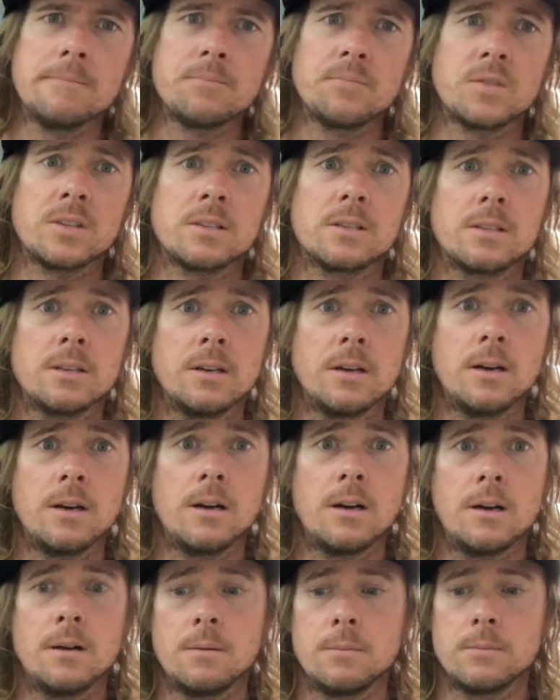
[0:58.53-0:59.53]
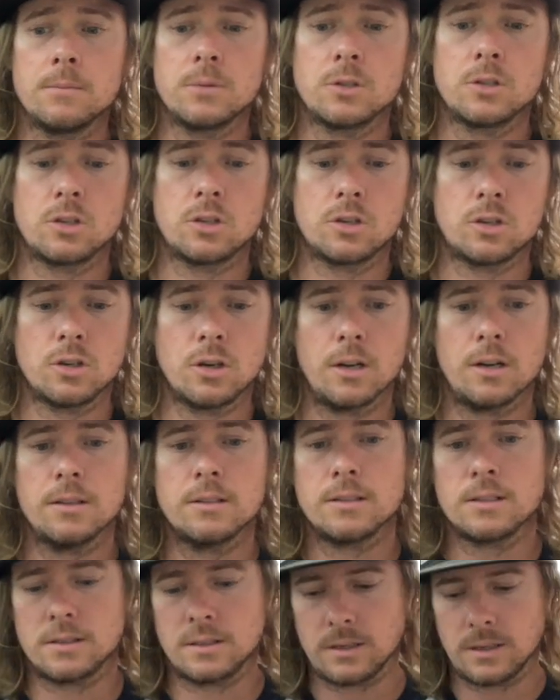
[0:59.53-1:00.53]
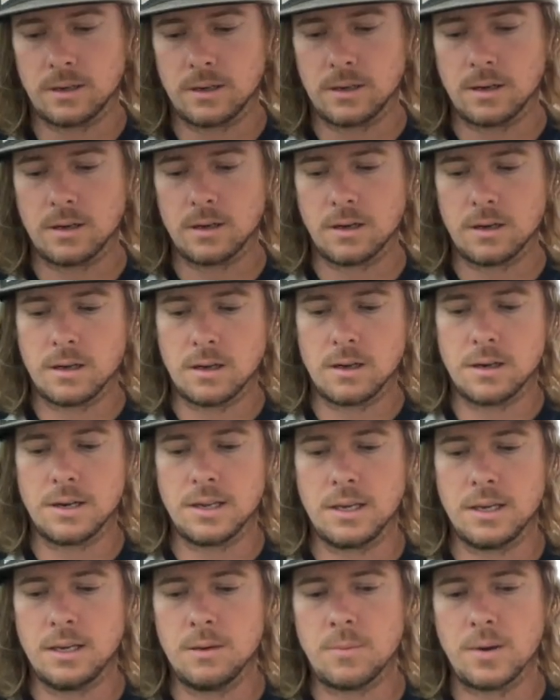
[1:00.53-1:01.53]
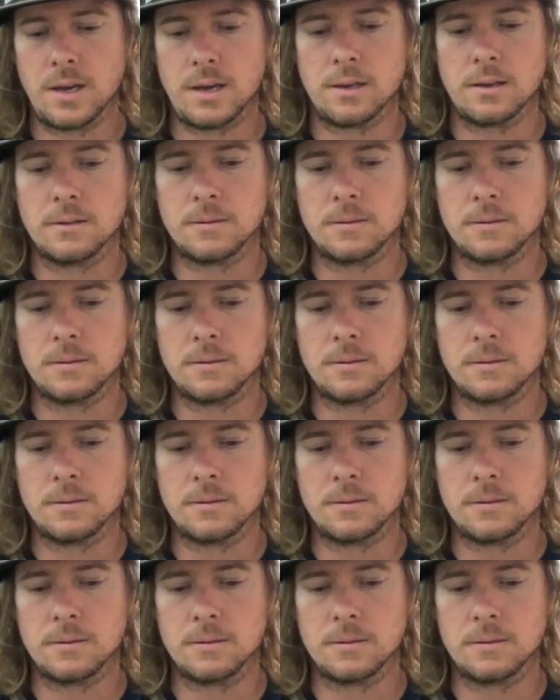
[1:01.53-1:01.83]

some struts on eBay.